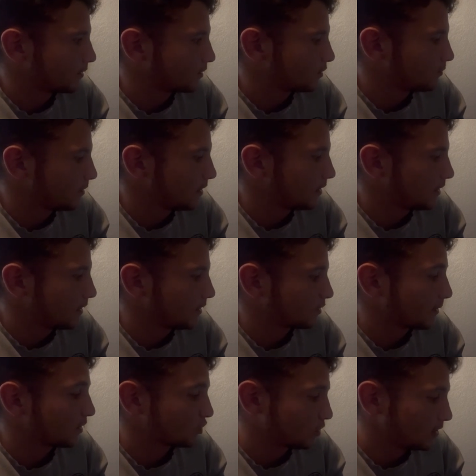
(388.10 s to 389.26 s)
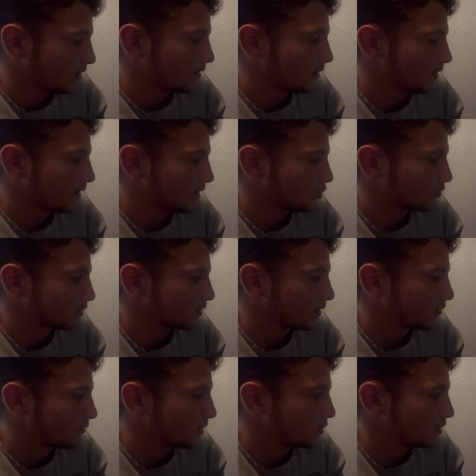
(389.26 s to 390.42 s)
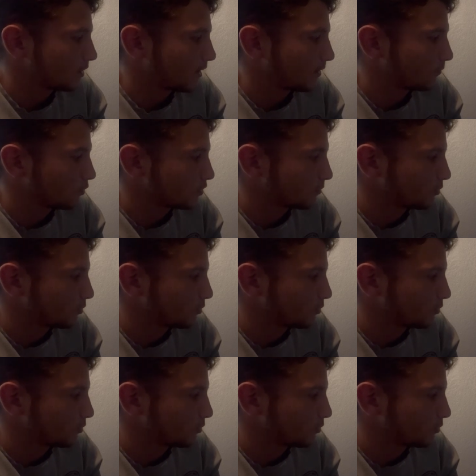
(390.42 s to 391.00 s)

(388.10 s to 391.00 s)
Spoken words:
speed, especially in the initial acceleration and multiple